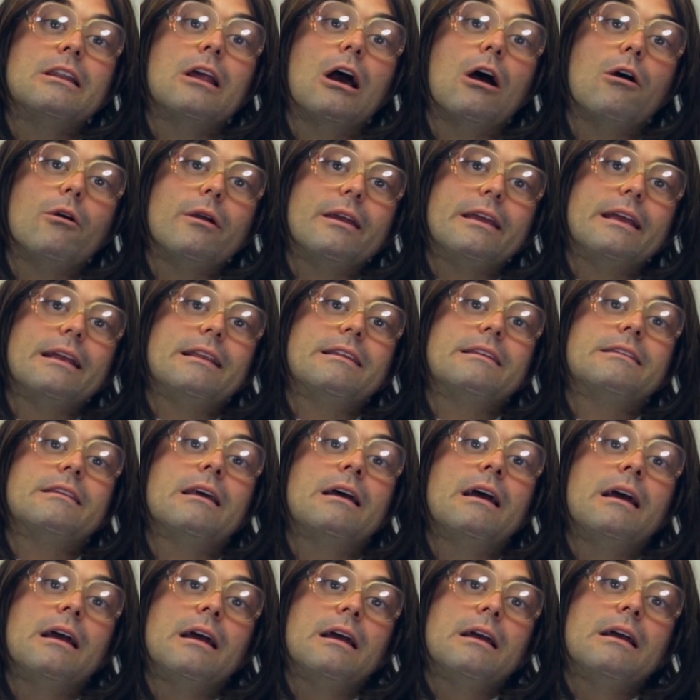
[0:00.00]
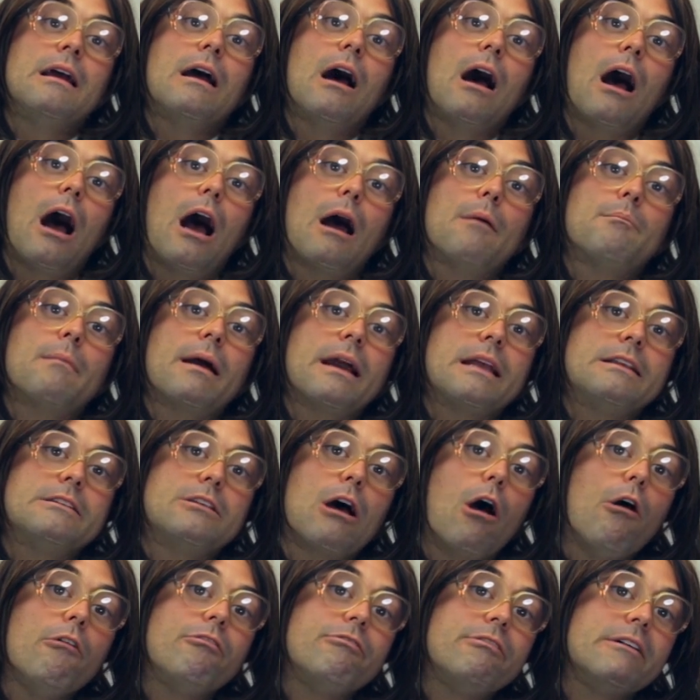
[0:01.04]
You know, he gets on my
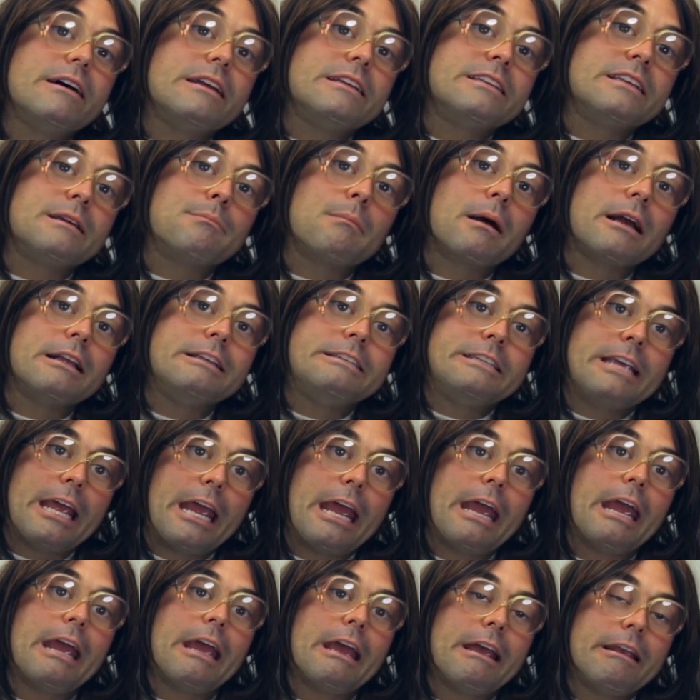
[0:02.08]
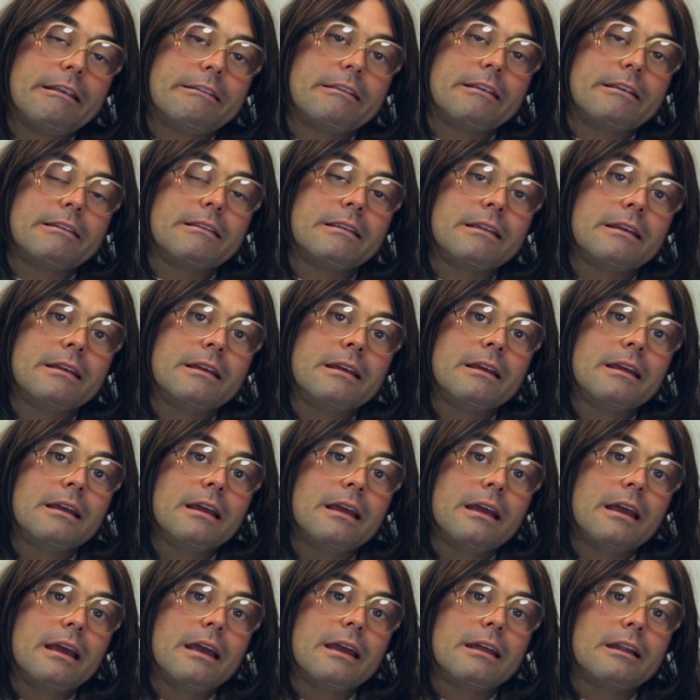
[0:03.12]
sofas and my chairs
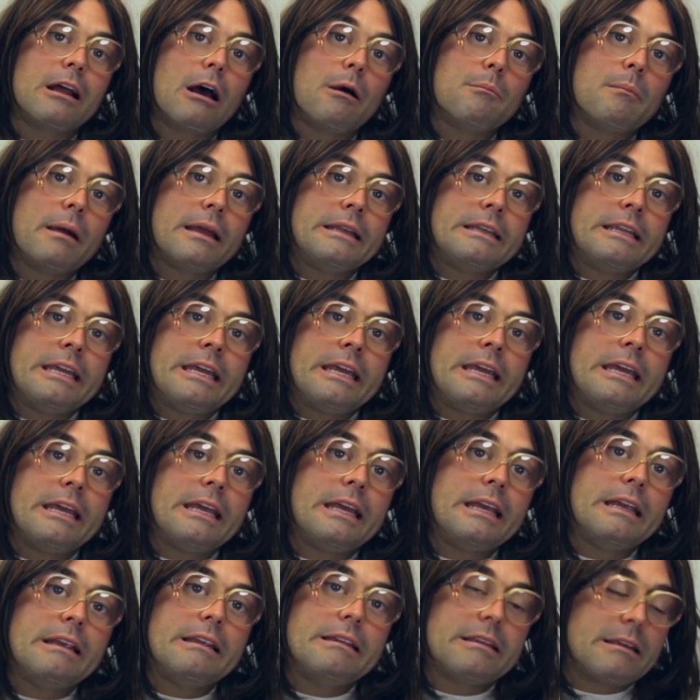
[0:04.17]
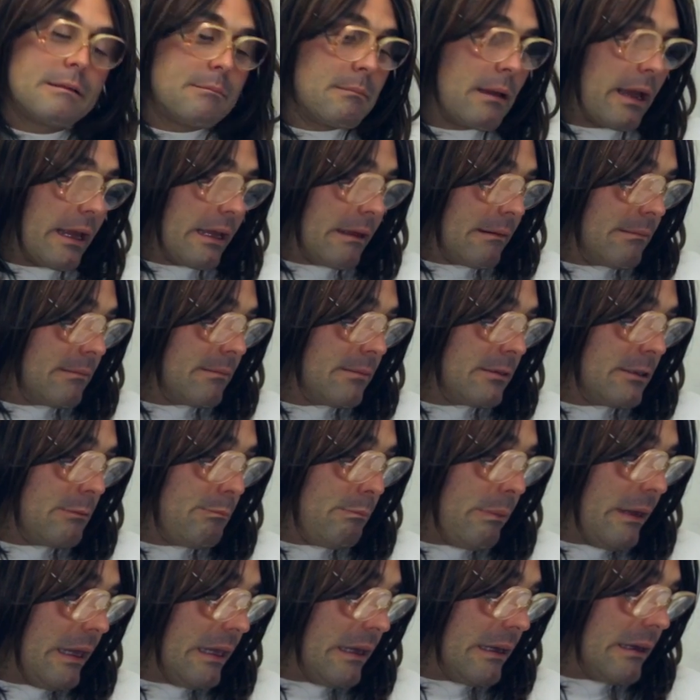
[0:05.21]
and on my knees and my
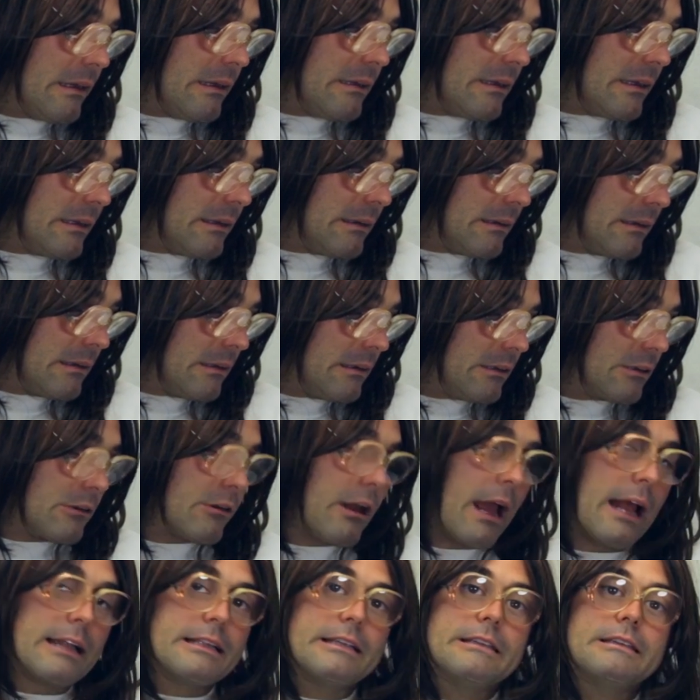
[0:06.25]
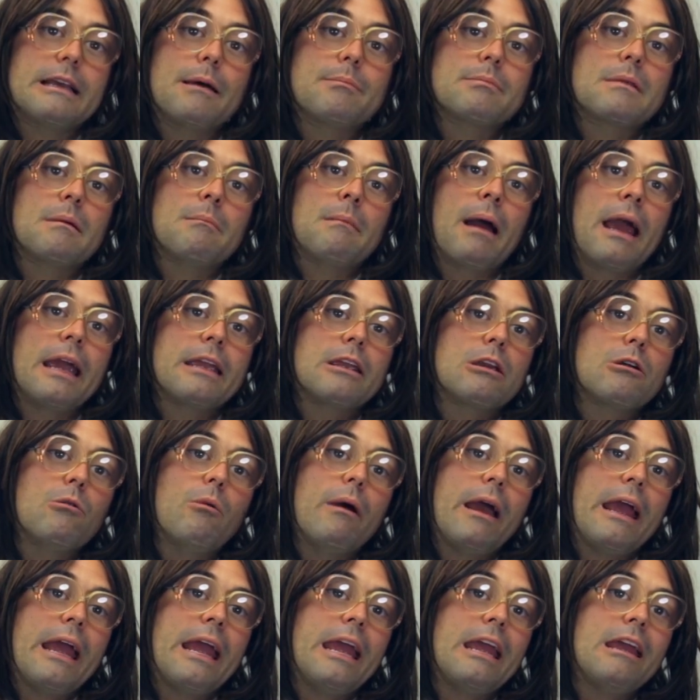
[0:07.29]
speakers and scratches up the
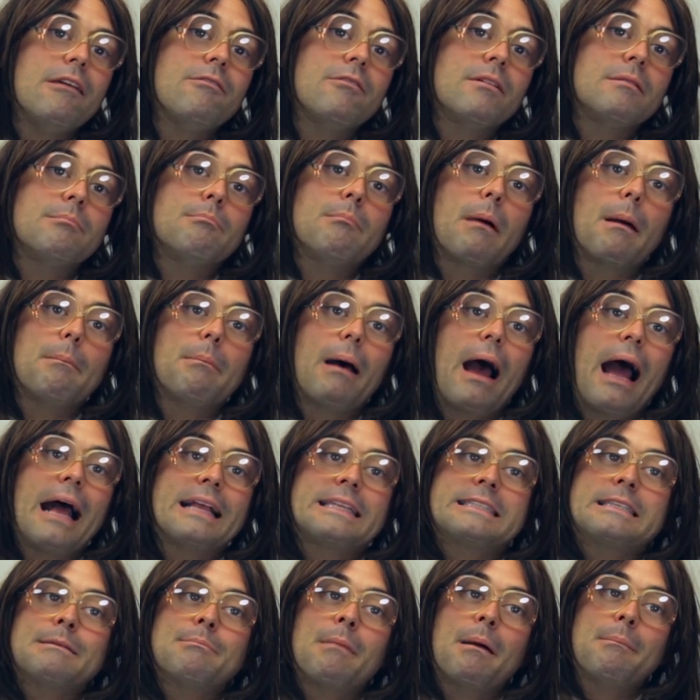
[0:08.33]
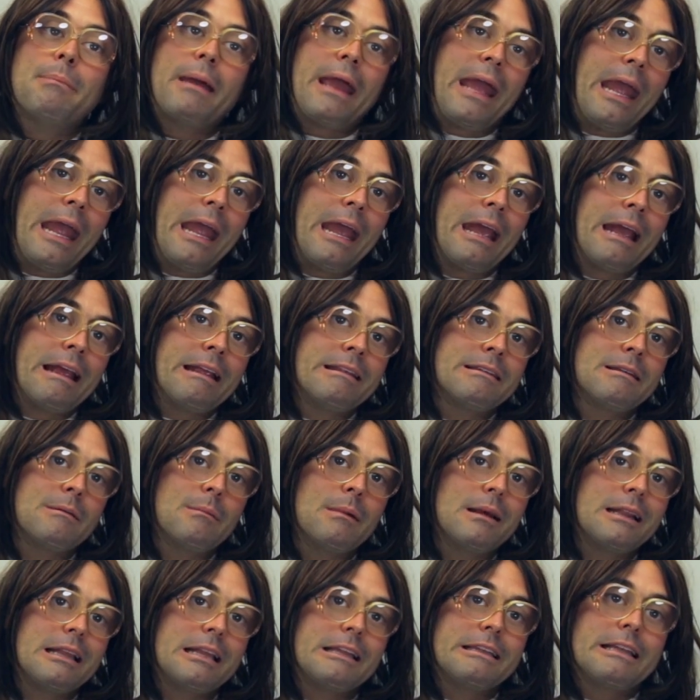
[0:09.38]
microwave and my pots and my pans and
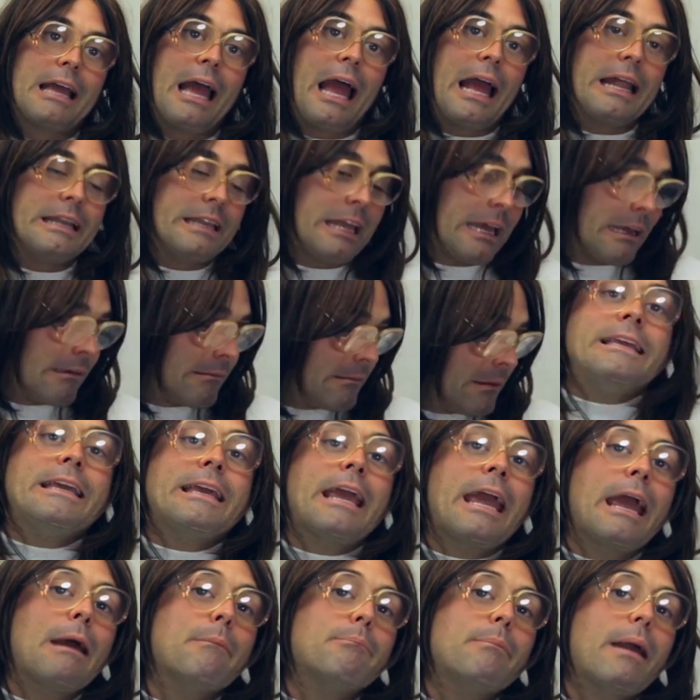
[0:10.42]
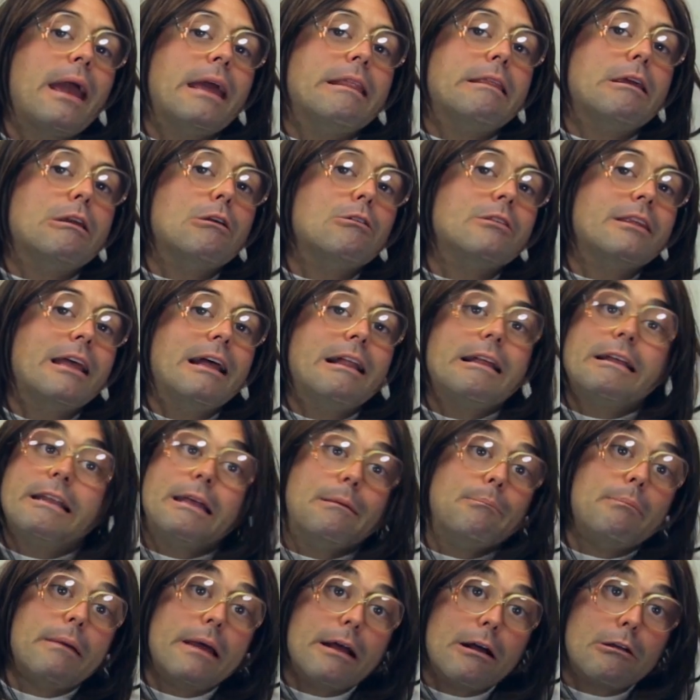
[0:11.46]
my lasagna. He can't pay the
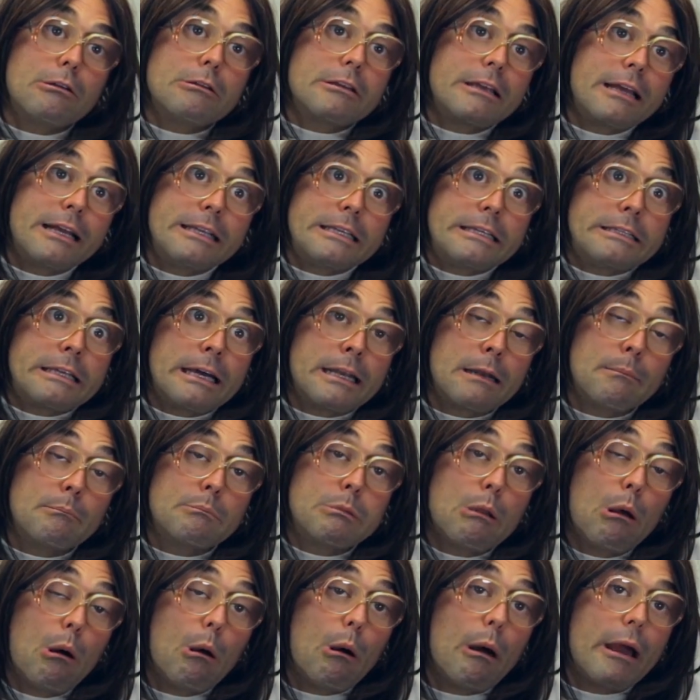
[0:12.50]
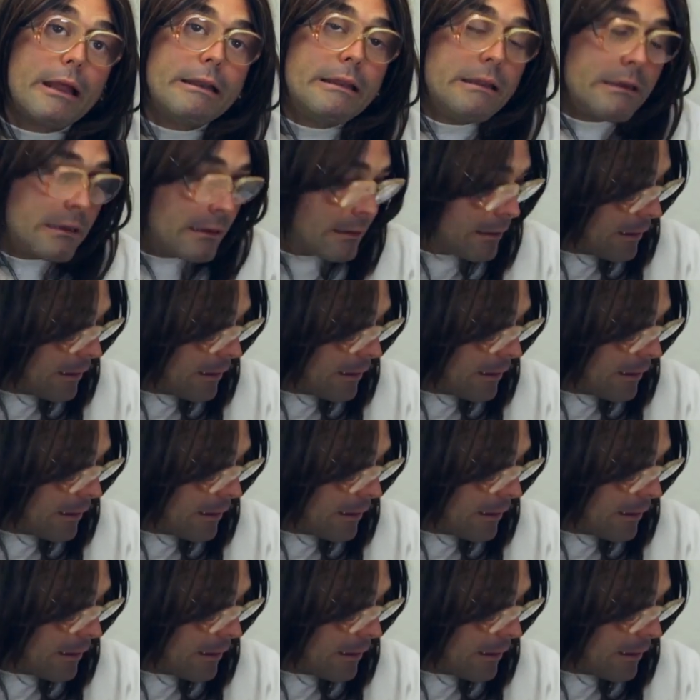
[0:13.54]
utility bills because he's unemployed.